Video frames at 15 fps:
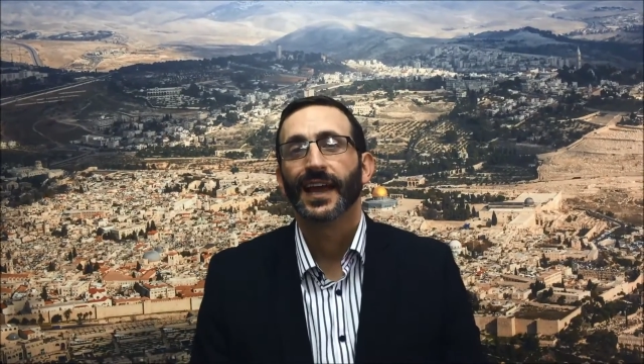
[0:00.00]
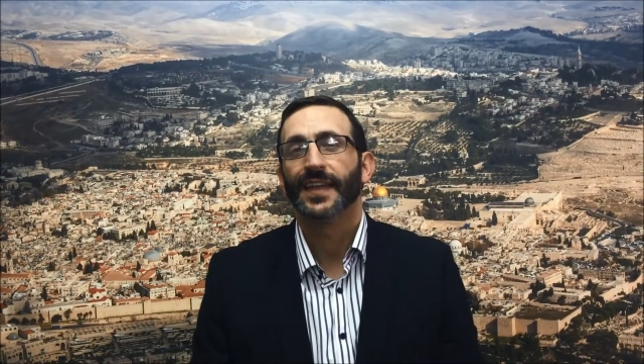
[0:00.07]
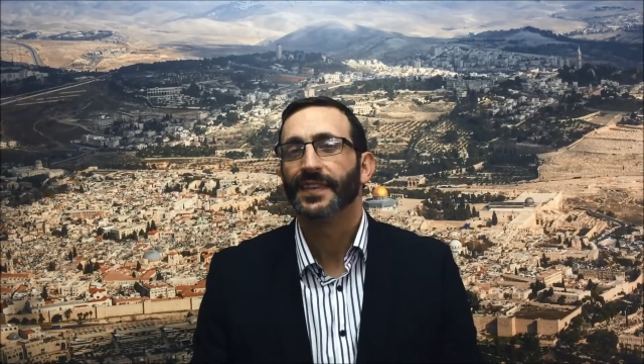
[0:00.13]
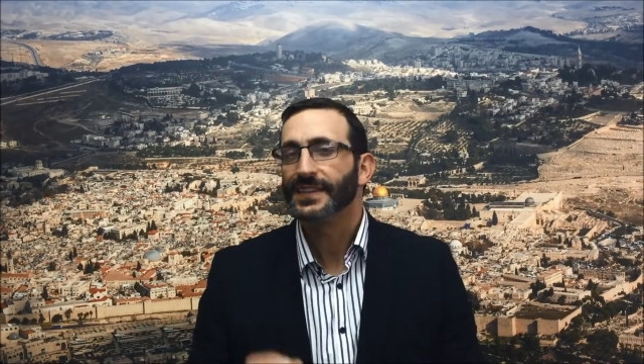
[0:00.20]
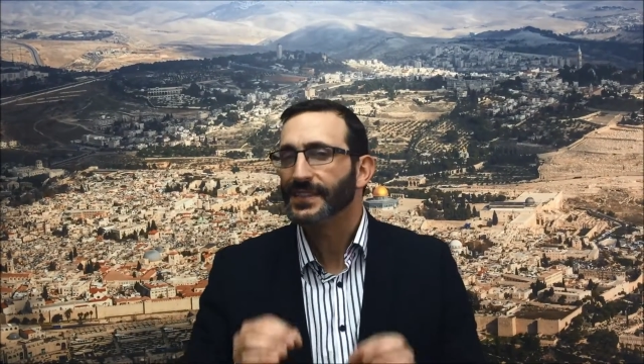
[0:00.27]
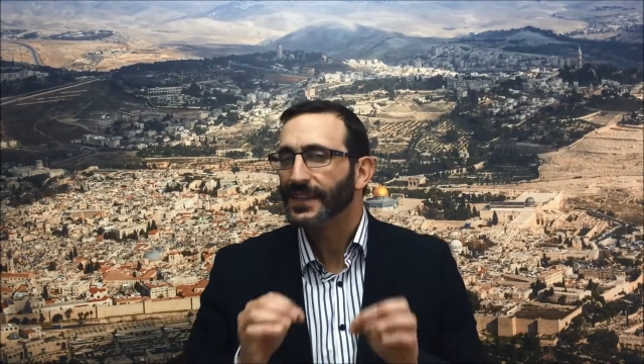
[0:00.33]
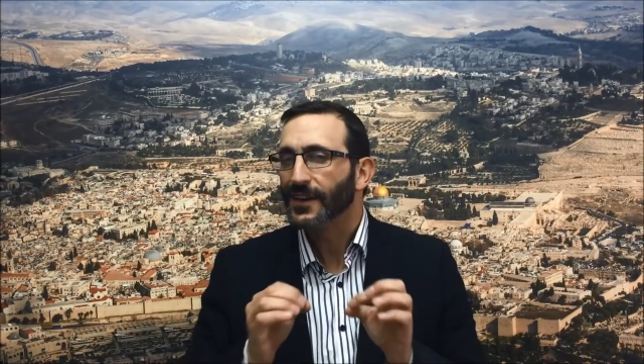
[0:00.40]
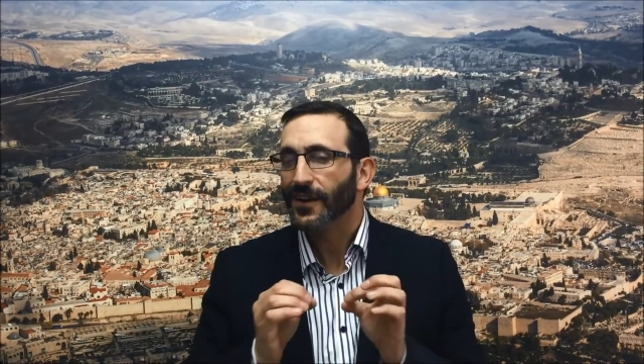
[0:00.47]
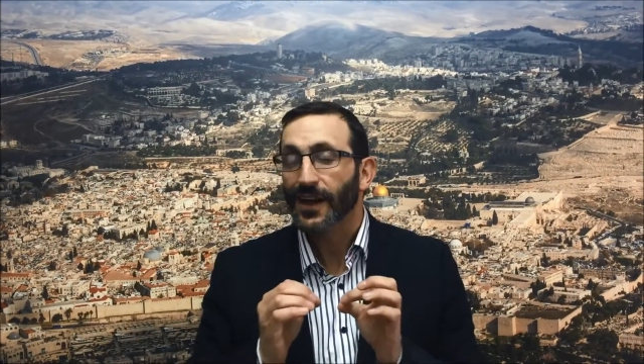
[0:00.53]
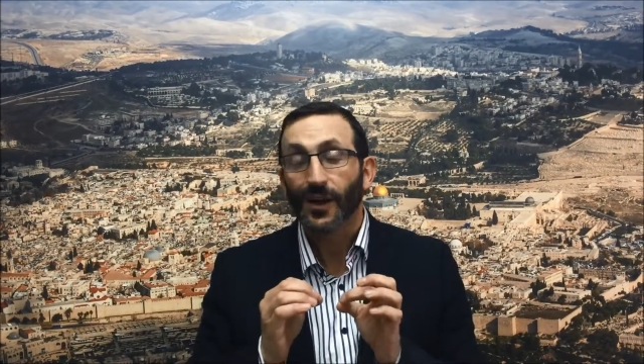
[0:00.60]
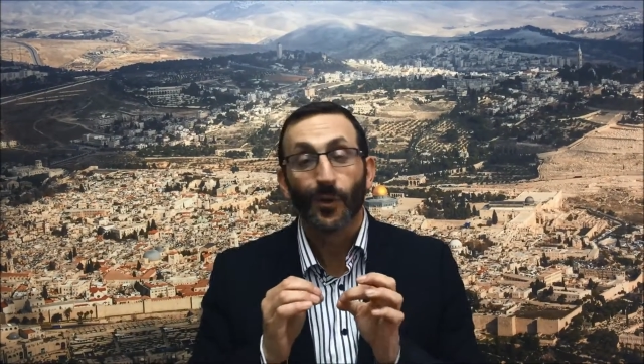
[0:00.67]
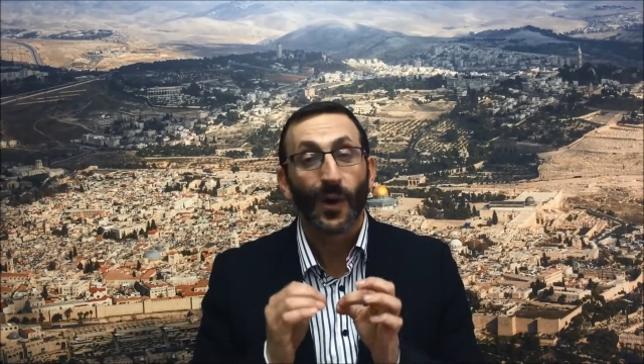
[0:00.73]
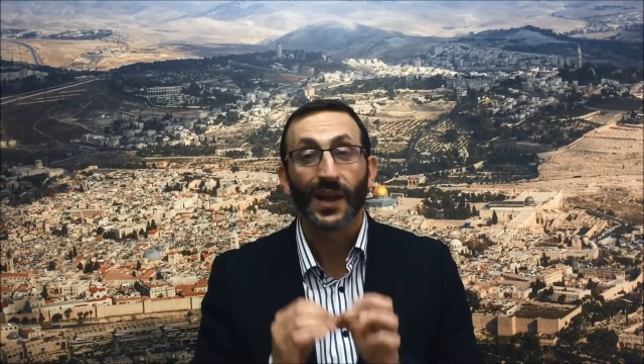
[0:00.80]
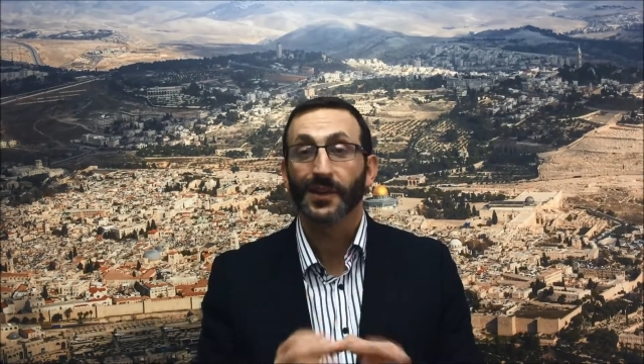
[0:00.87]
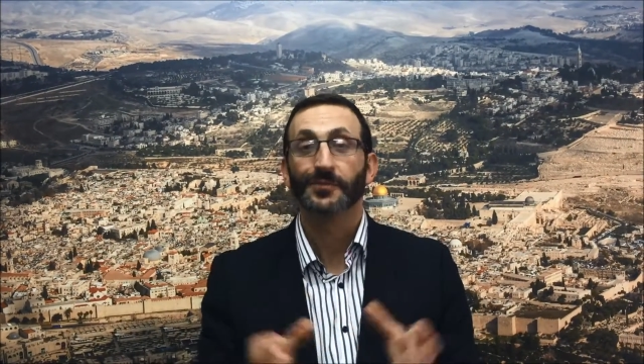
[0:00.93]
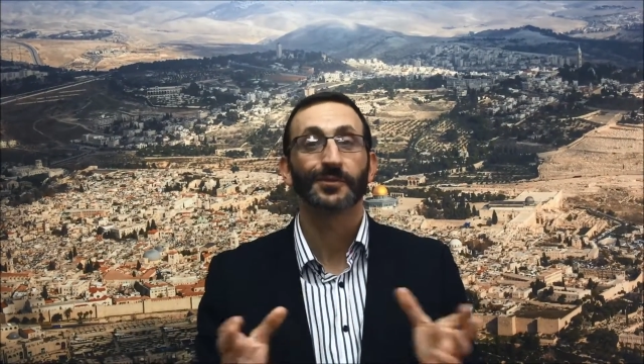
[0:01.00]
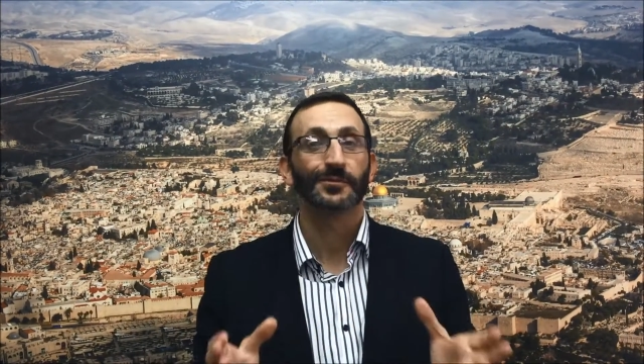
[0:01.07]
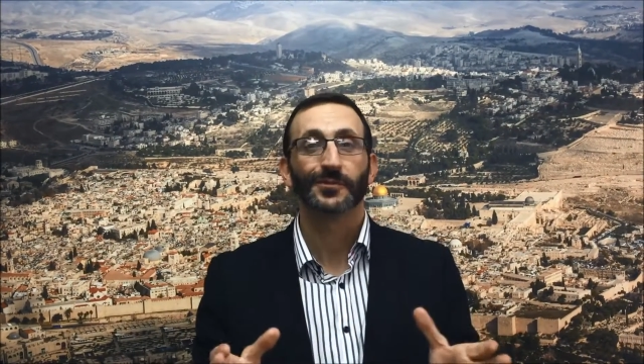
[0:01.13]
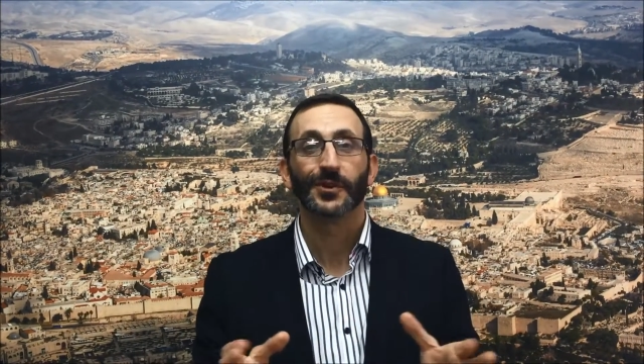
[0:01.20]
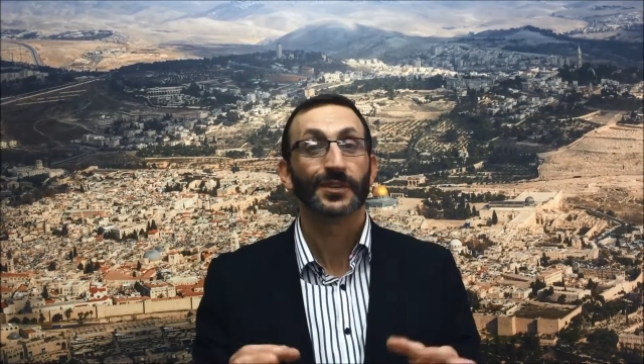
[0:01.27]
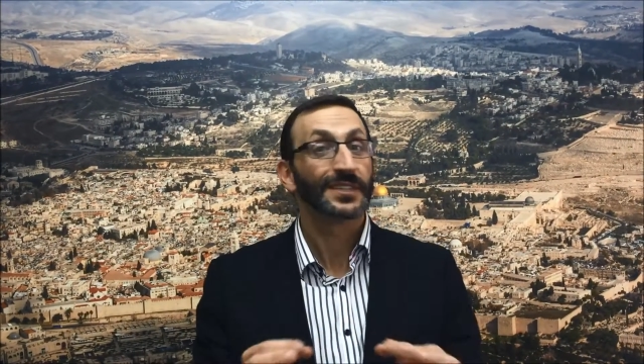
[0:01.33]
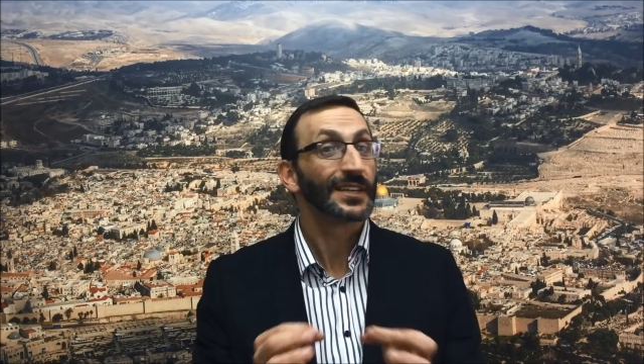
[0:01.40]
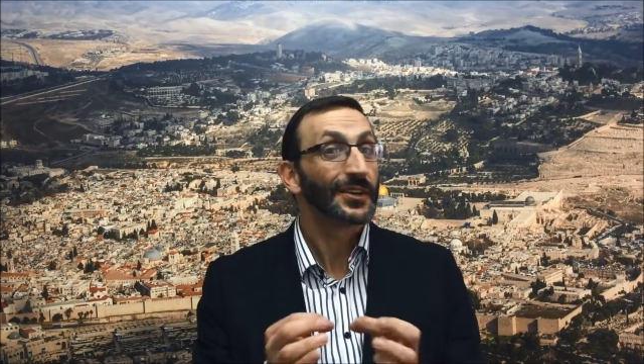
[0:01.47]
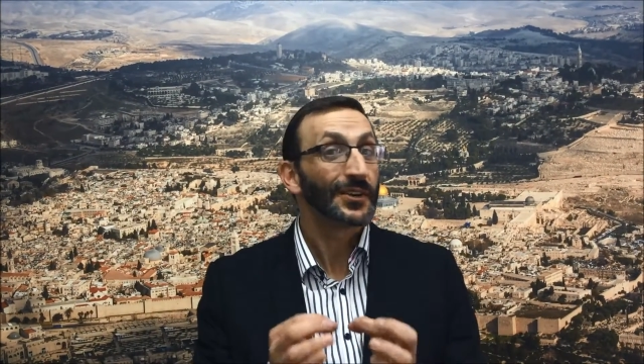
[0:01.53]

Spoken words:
And there's a wonderful verse,